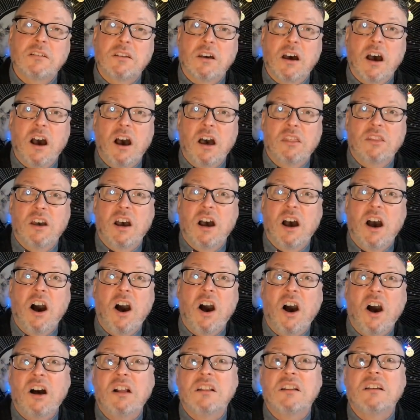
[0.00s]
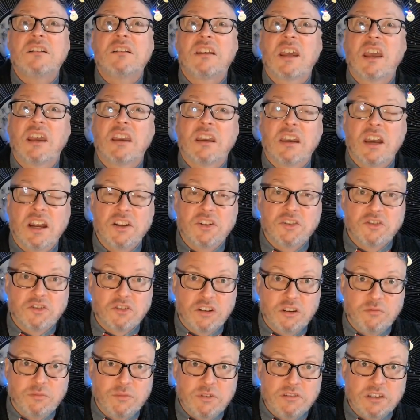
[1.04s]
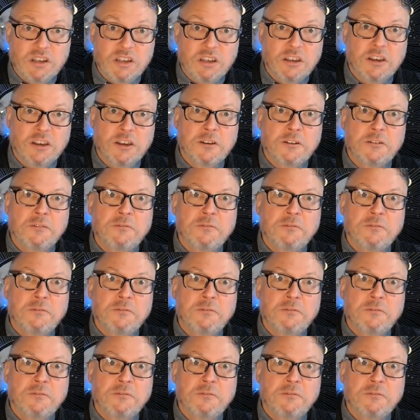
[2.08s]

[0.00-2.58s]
the holiday country music,